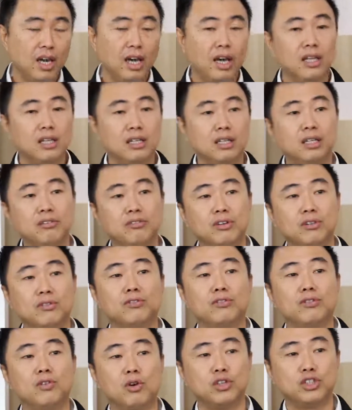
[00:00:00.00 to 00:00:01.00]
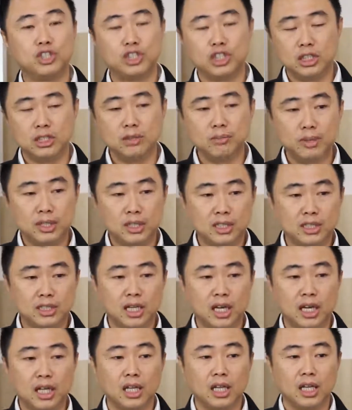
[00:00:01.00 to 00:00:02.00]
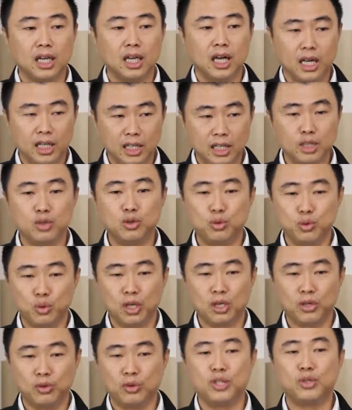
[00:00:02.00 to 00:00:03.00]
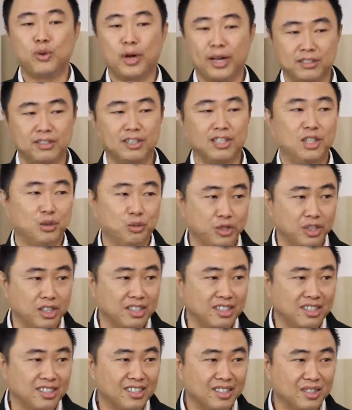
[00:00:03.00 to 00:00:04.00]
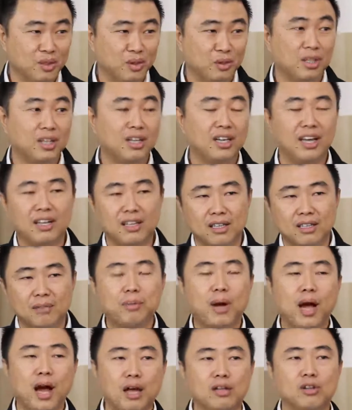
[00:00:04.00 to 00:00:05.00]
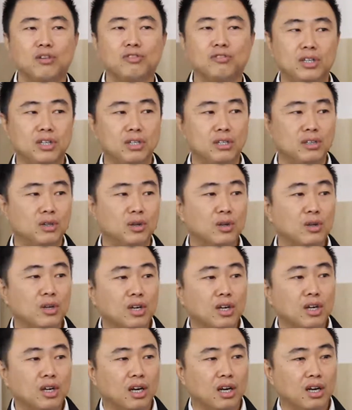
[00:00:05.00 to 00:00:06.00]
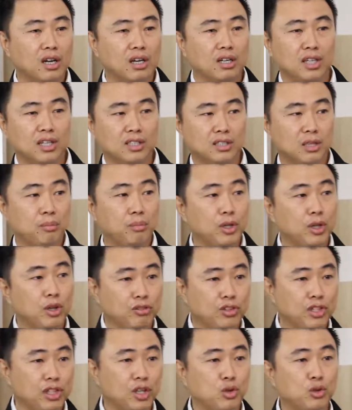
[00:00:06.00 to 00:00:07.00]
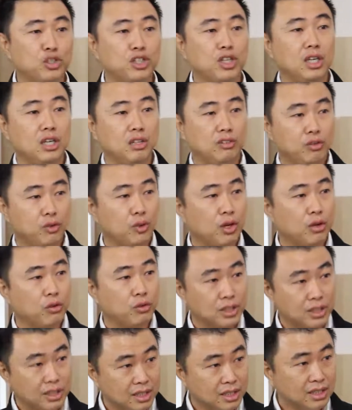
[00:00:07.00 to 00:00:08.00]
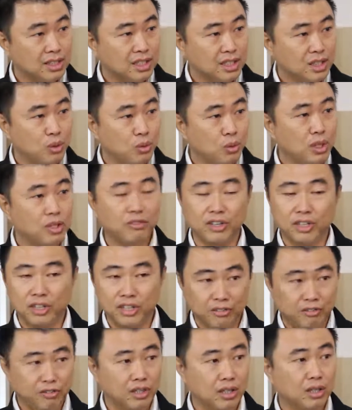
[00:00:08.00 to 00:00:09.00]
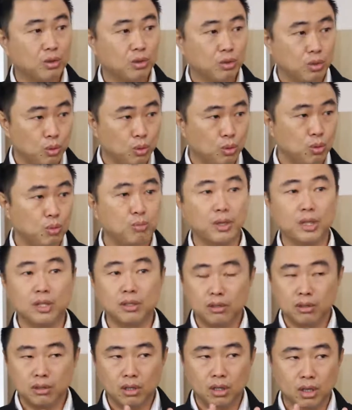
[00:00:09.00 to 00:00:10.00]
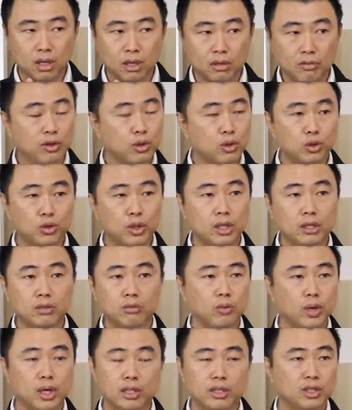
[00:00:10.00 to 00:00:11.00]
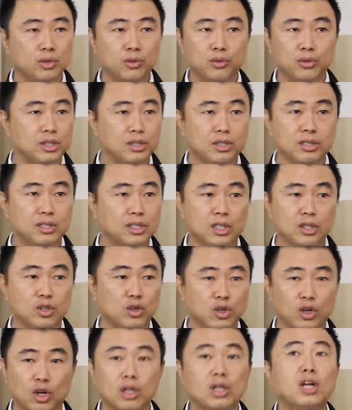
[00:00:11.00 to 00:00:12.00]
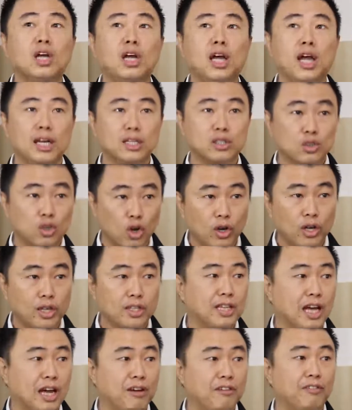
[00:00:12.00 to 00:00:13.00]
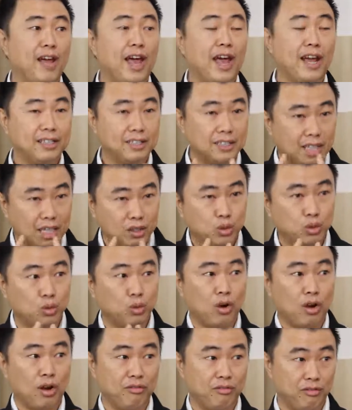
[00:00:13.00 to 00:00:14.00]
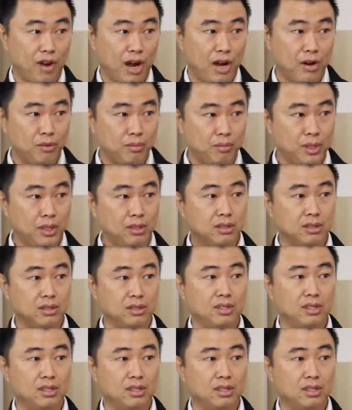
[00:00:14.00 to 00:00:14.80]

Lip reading: And even for Qi-men is that I need you to agree to execution. So that part of it, there's a bit of a negotiation. If you are resistant to it, very difficult to do. But feng shui, whether you're resistant or not, as long as I have access to your environment,